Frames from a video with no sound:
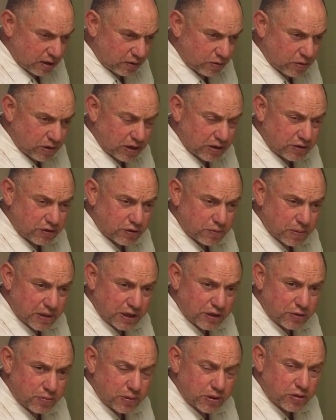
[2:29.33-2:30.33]
creates
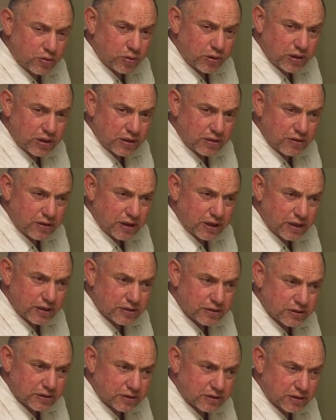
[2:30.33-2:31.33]
space between the
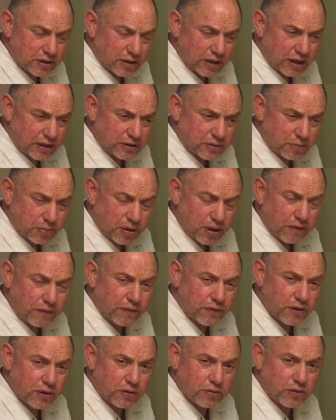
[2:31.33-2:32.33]
discs, allows blood
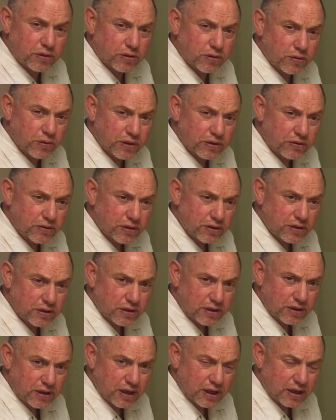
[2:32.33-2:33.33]
flow to increase into
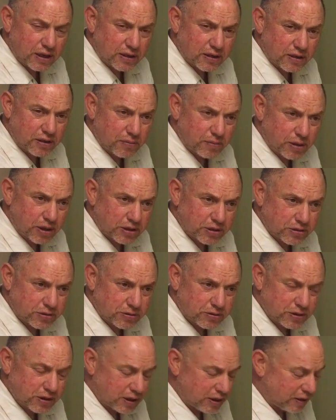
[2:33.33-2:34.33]
the neck and the
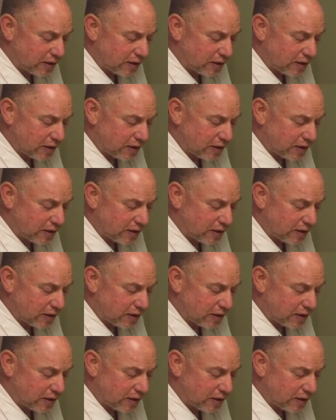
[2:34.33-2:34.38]
muscles,